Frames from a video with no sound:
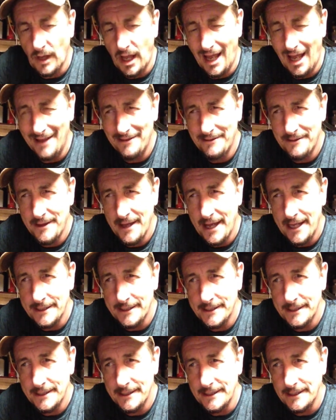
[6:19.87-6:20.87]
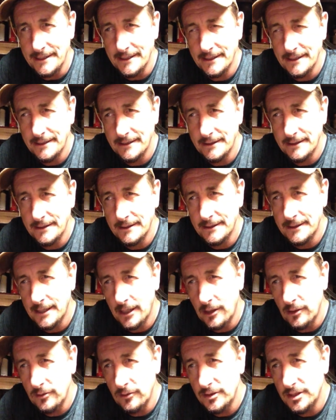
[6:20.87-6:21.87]
And that's it.
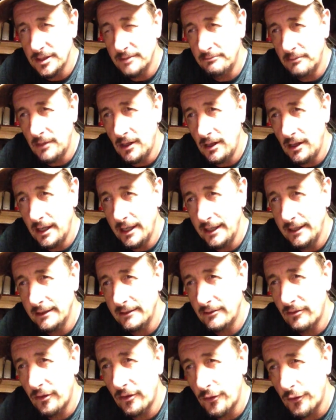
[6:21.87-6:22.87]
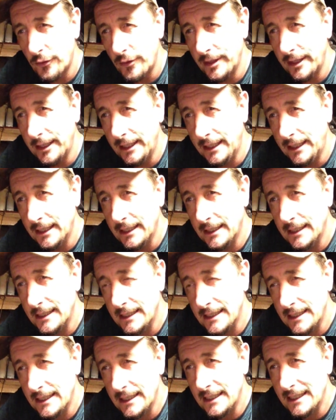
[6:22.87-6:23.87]
Those are my 3
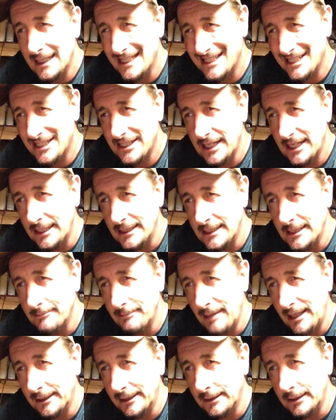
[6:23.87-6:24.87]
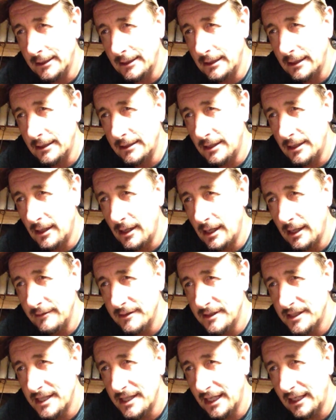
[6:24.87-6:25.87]
Sentimental
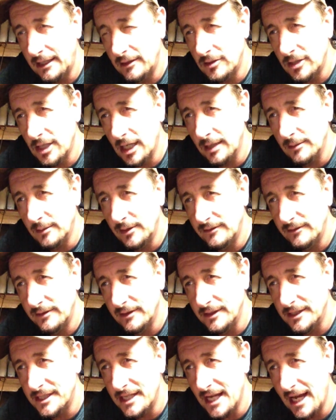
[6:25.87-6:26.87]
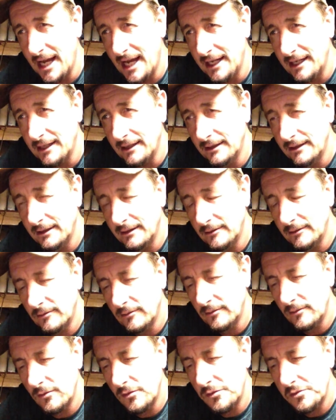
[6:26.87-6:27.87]
knives. Thank you, gentlemen, for the tag.
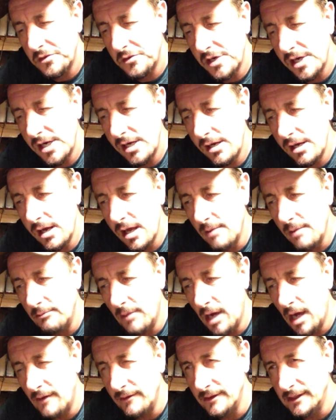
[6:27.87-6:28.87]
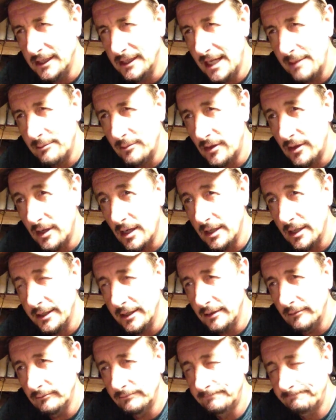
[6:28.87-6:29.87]
Marvin and
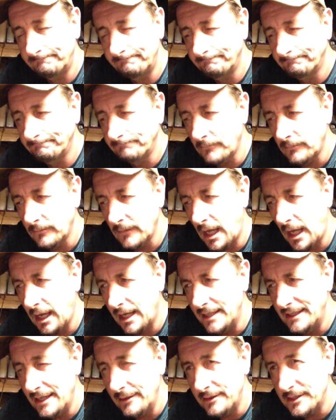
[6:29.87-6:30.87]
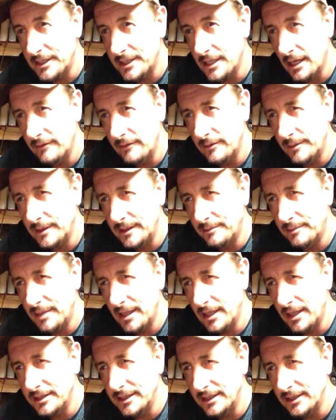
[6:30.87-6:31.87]
Embarado. And now it's time for me to
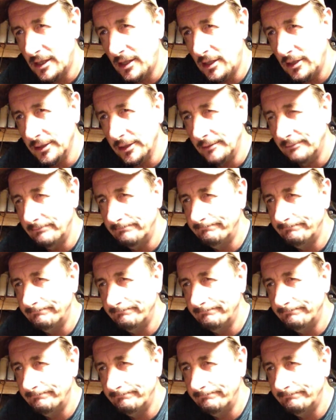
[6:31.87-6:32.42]
pass it on.